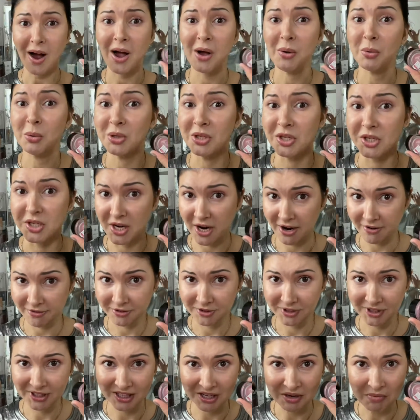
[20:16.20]
I would
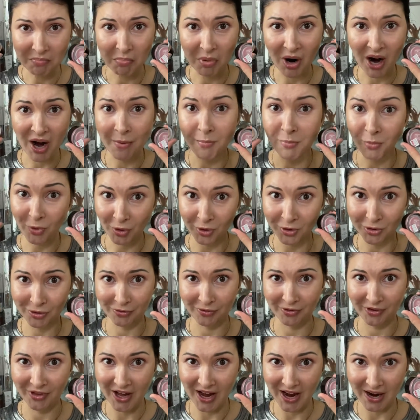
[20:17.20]
definitely buy more
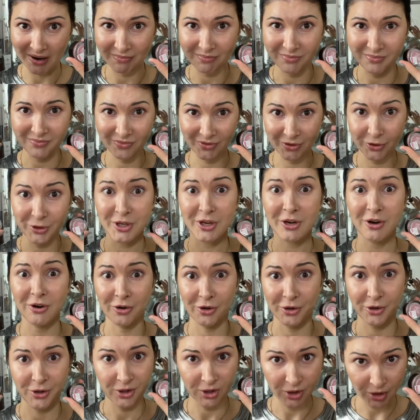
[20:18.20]
of them. They
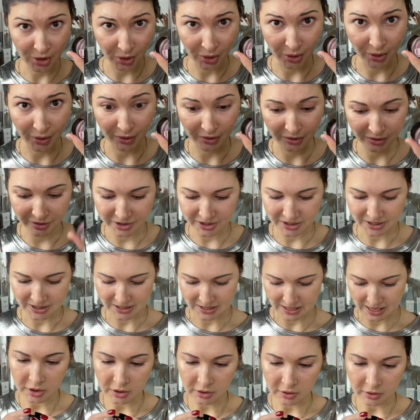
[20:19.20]
are good.
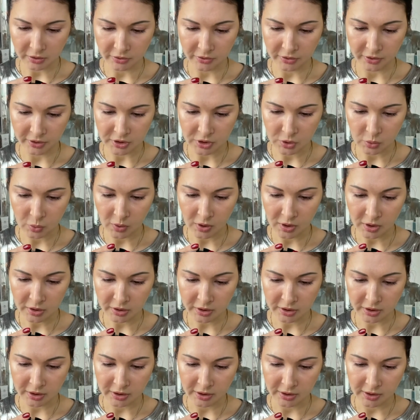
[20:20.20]
This one
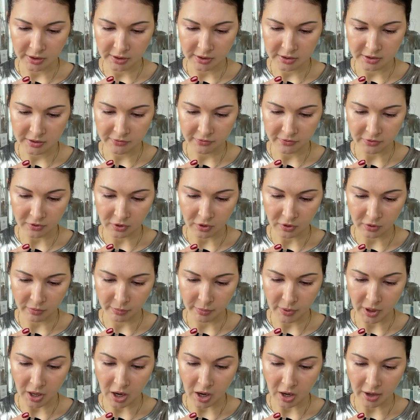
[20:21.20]
is
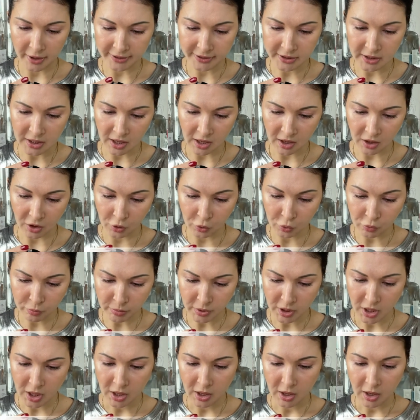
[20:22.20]
from Aridaum
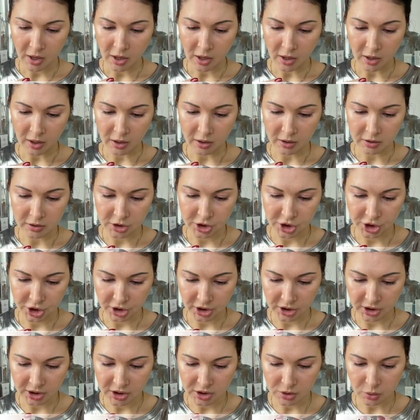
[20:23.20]

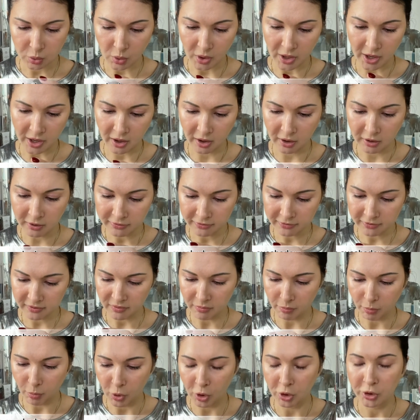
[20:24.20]
G12
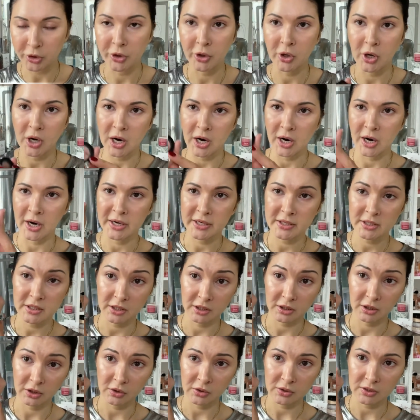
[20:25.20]
Mono Eyes.
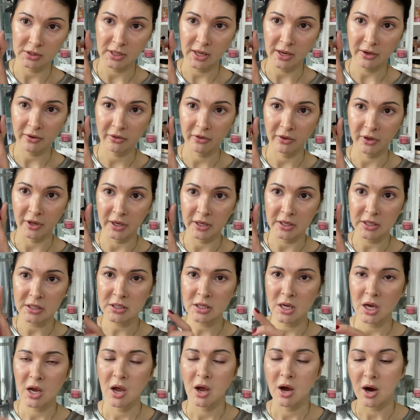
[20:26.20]
It looks like this.
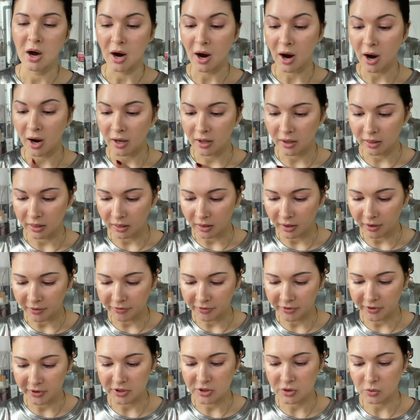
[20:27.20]
I
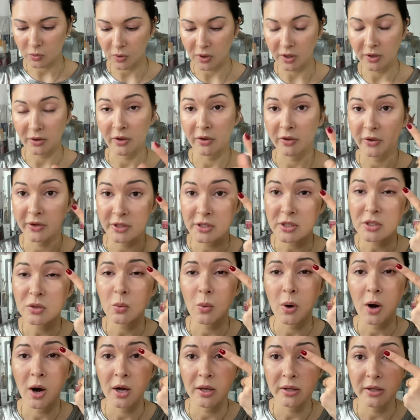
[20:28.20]
love this one. This
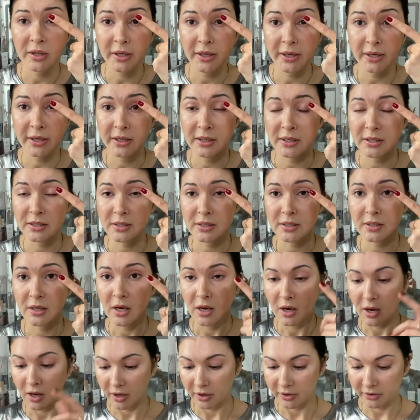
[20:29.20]
one is
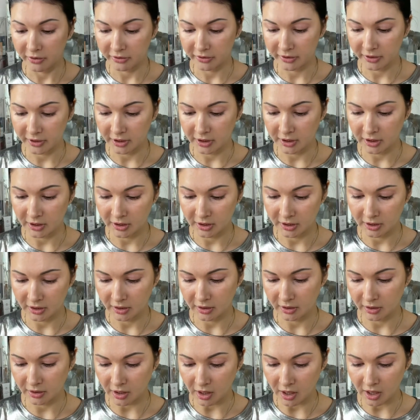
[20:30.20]

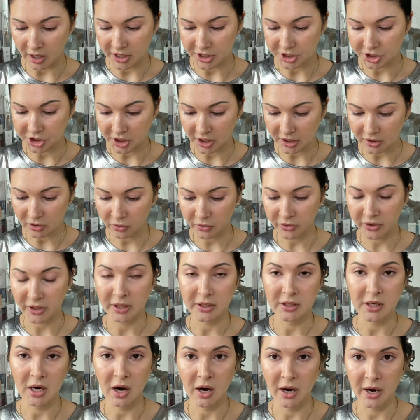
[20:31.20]
the eyeshadow
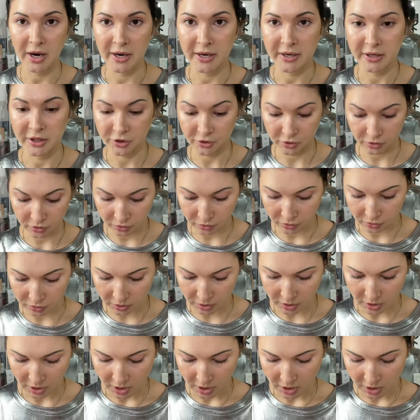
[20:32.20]
that I
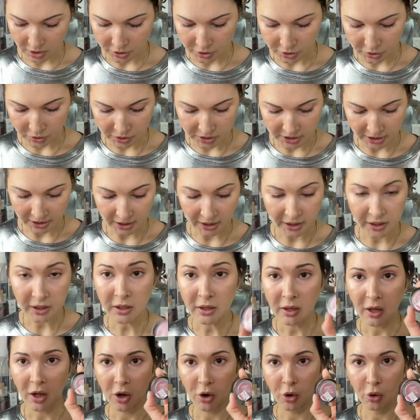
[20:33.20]
use
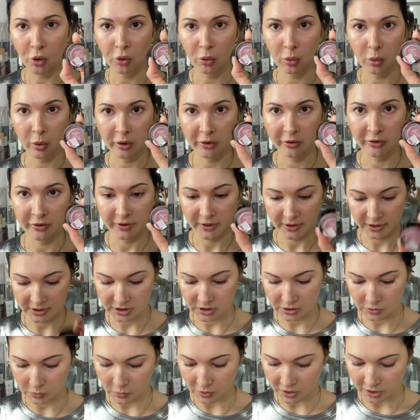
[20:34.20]
today over
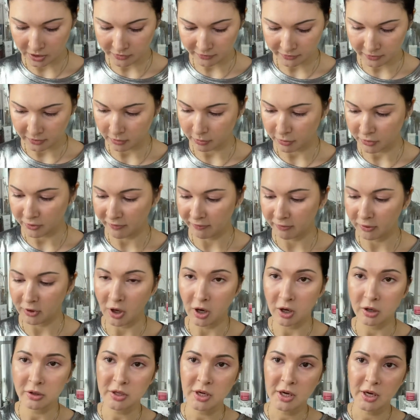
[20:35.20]
this one from
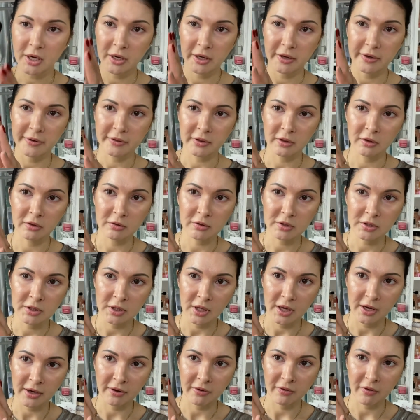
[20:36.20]
Revlon. It looks
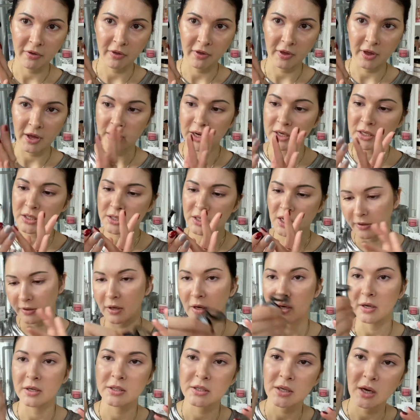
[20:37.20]
like this.
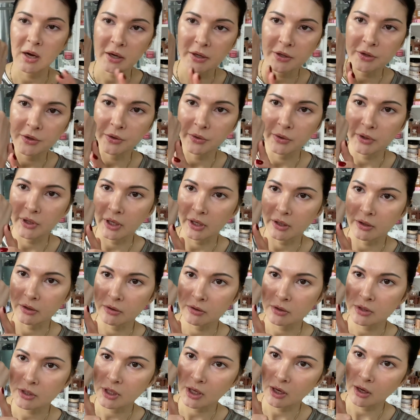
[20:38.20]
Guys, I don't know, can you
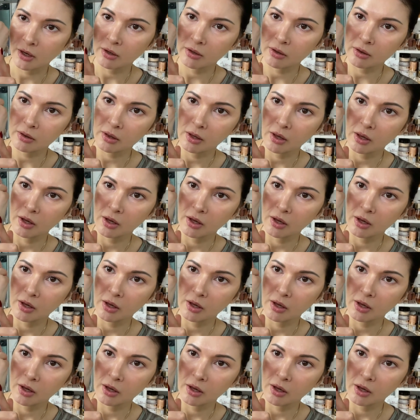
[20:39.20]
tell?